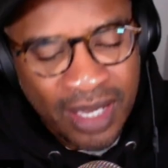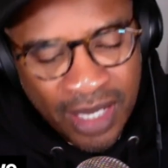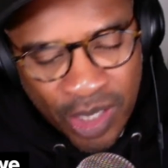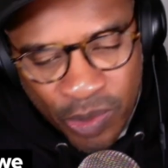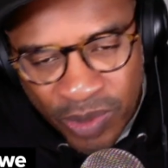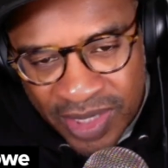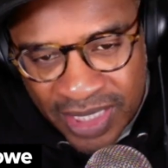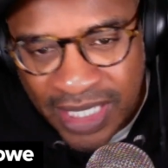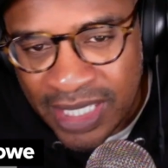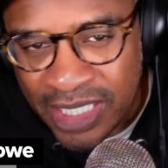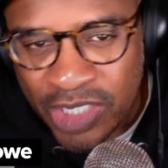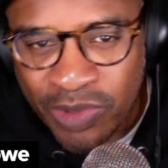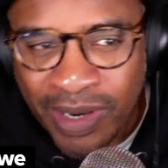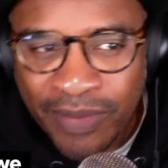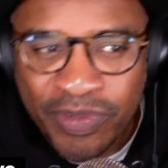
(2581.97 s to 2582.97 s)
Once again, it's
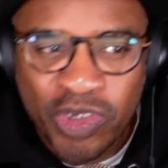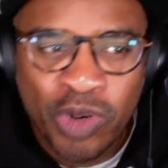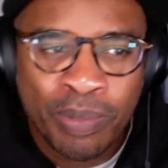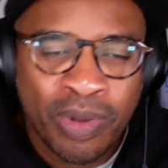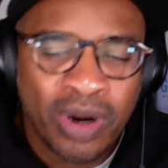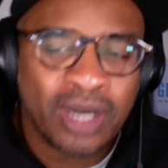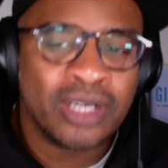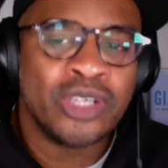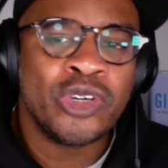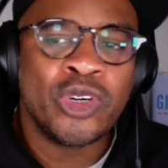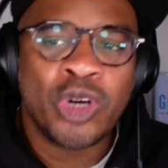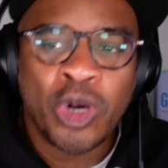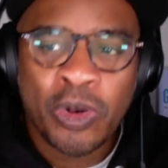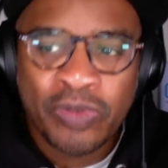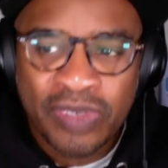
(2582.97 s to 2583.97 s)
Rafael Barlowe.
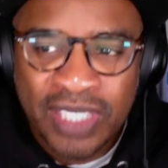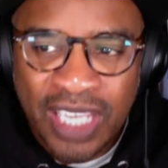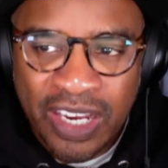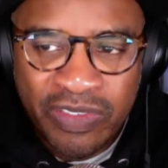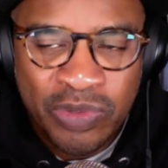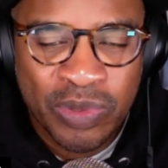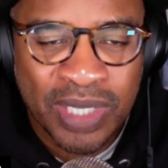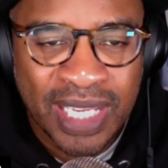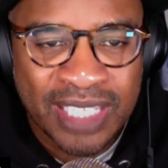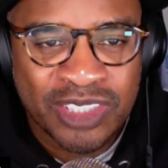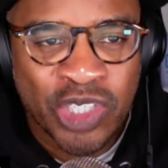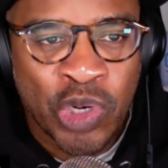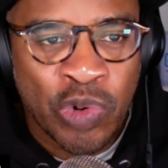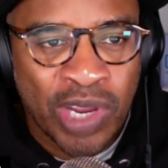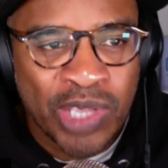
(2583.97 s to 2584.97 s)
Hopefully everyone has a
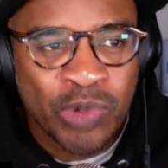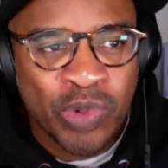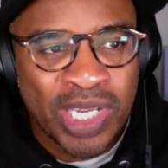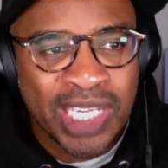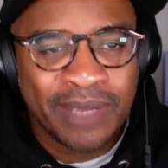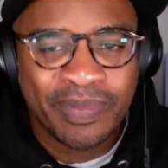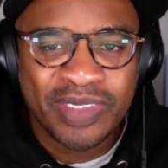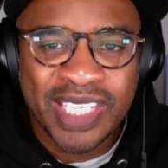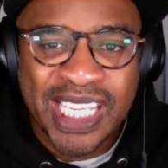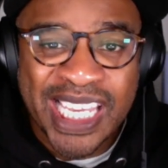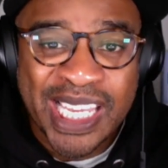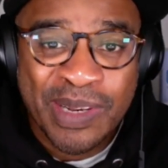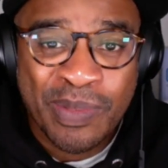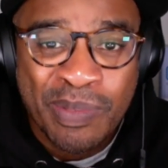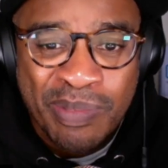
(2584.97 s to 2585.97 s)
great week.
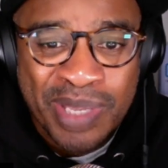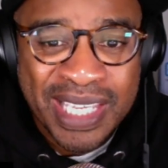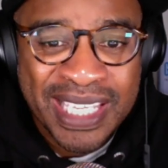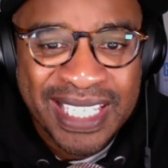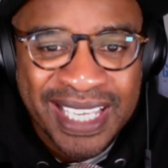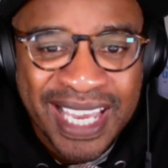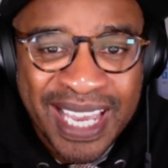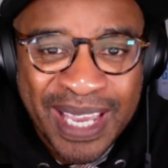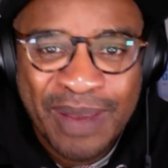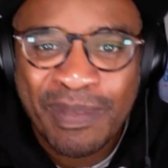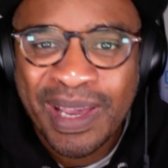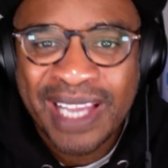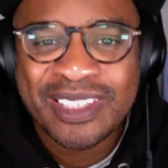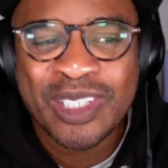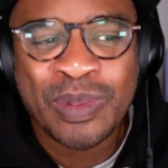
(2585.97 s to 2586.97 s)
NBA
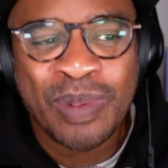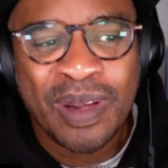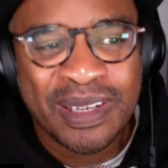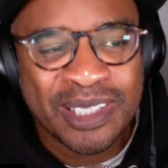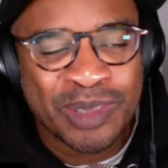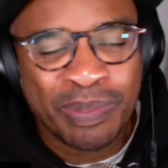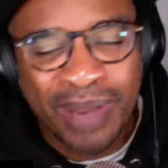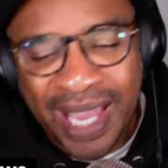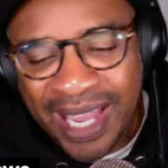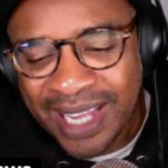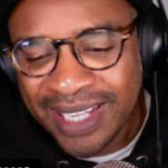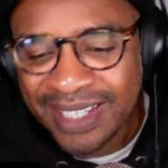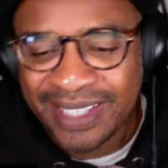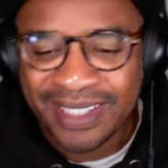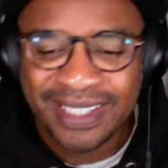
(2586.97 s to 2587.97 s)
basketball is
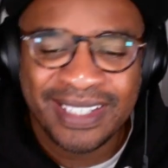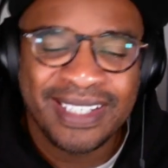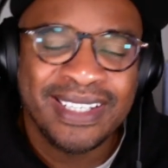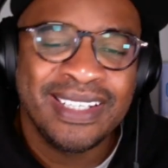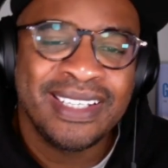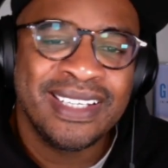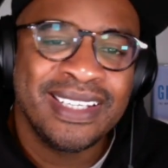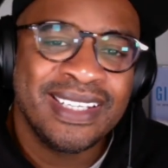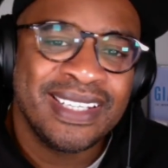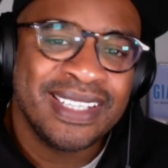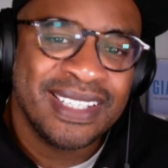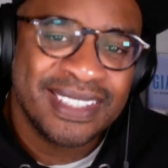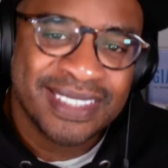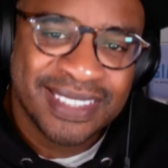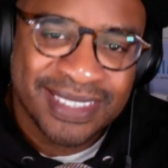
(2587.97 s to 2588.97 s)
back.
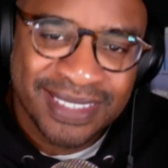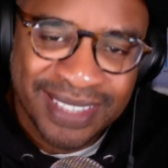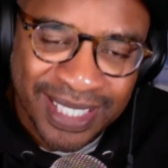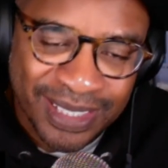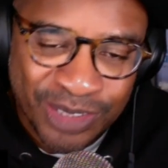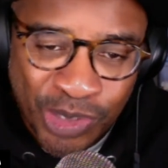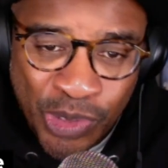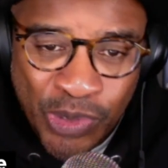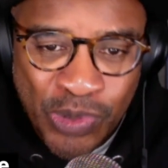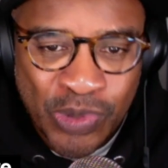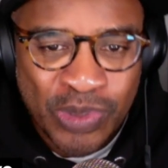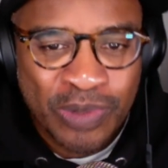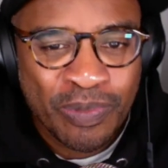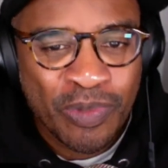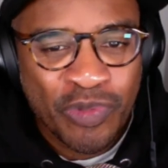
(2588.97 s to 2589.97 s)
Stay
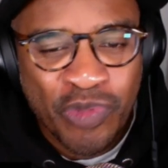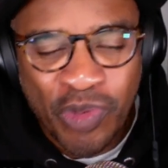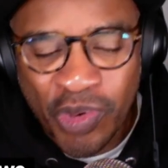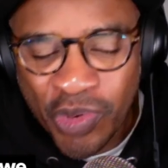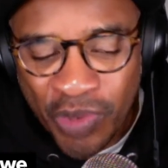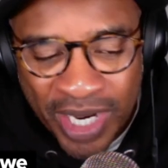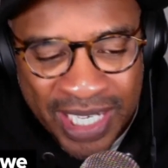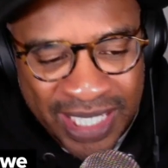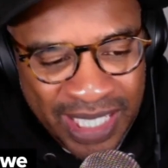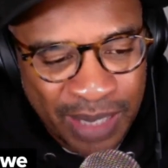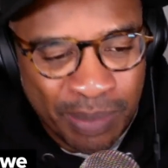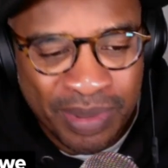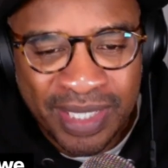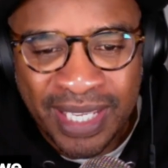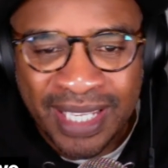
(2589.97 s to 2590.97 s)
tuned for great
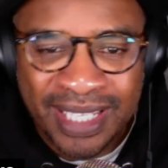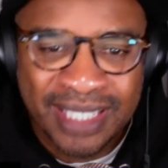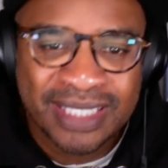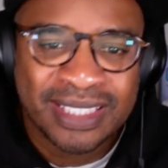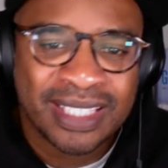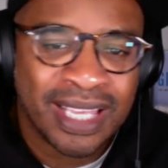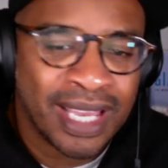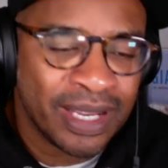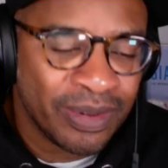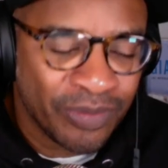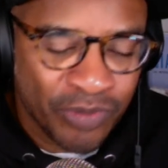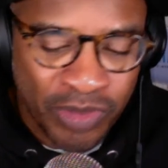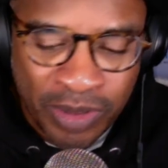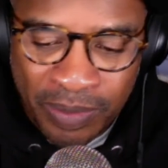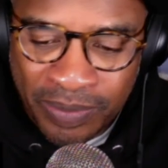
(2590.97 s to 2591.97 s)
NBA insight
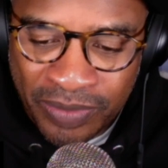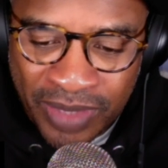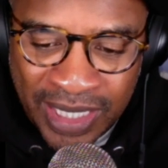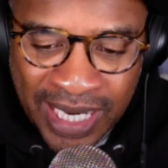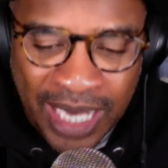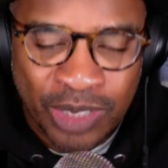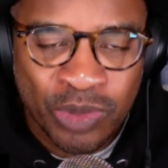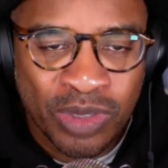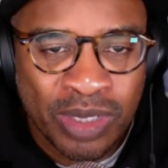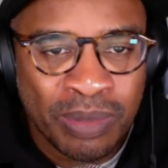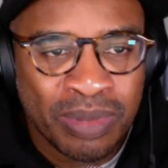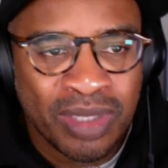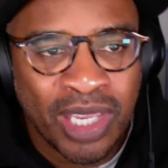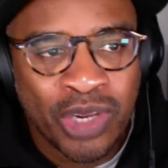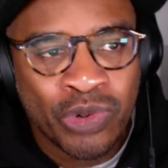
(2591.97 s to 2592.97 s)
from the Locked On
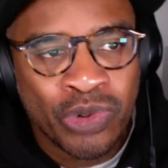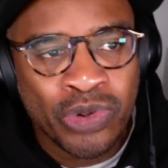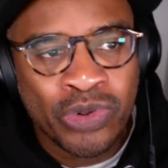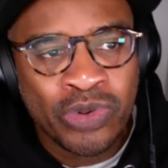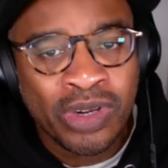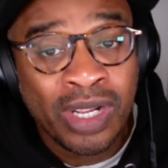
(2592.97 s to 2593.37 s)
NBA crew.